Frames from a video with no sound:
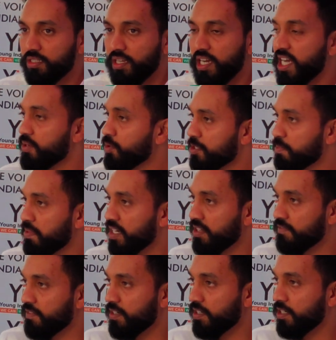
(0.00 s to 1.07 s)
I was part of
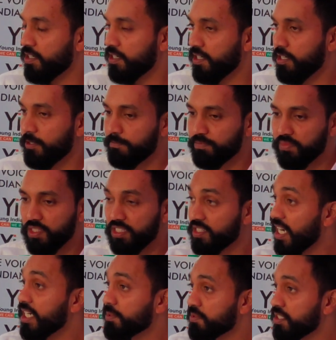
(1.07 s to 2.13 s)
a
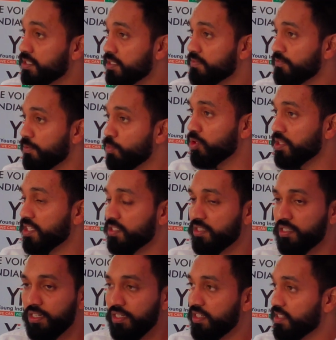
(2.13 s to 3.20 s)
startup system for than
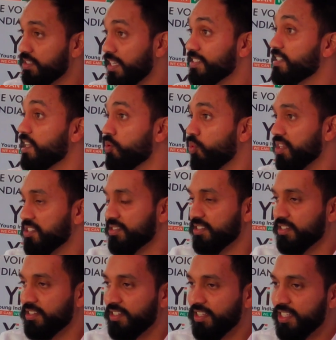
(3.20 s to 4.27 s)
3 years as an investor.